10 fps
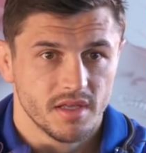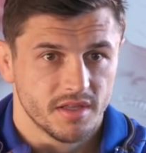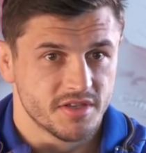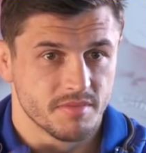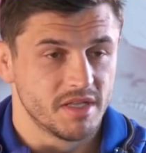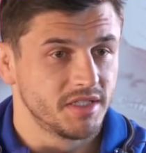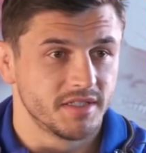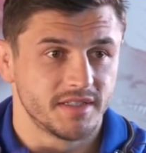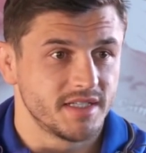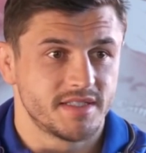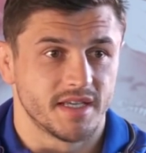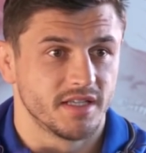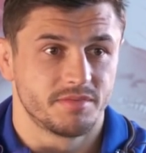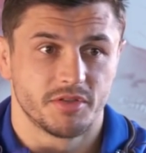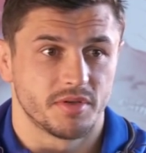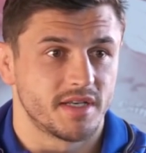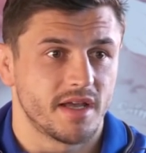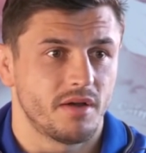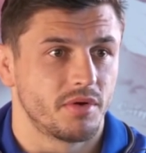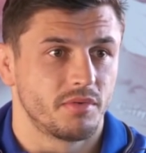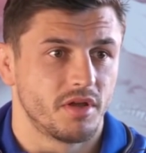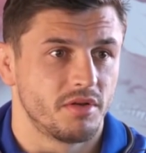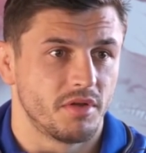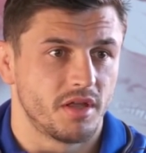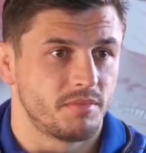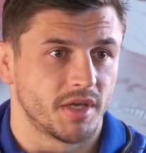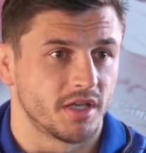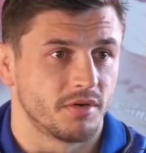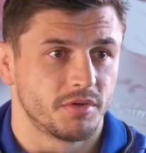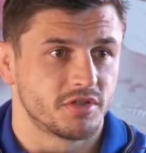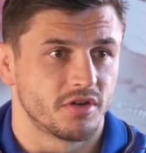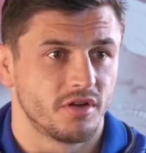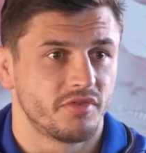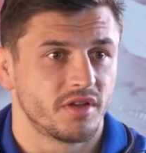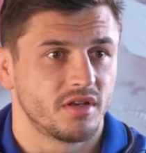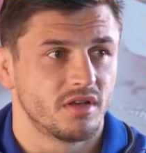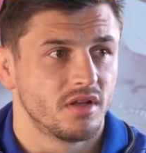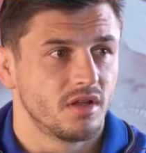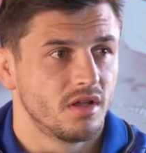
there's a million details between now and, and, and picking up a trophy. And,